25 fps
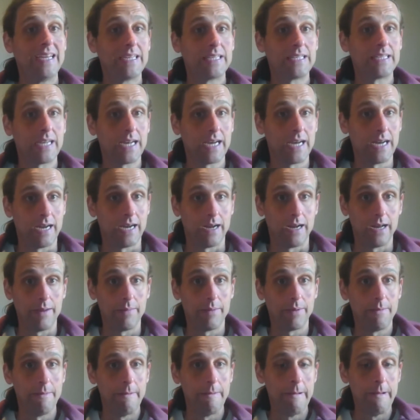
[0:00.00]

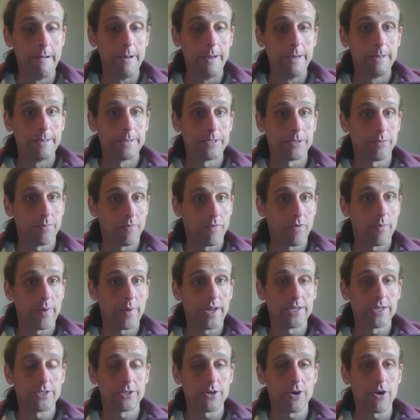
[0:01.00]
time. So before we
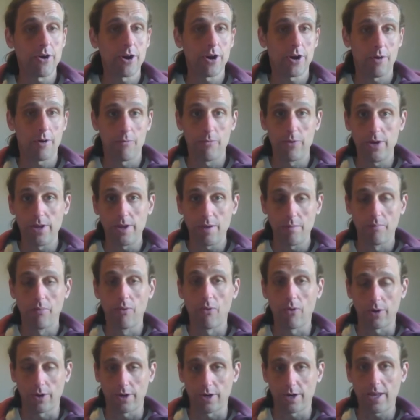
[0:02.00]
get started, a really
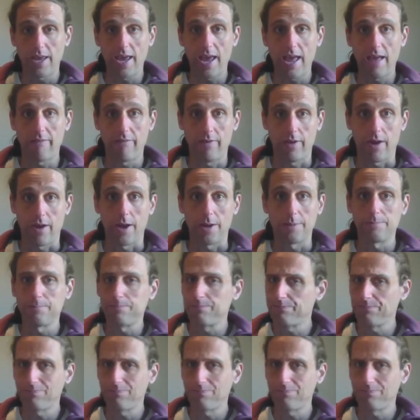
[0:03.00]
important caveat.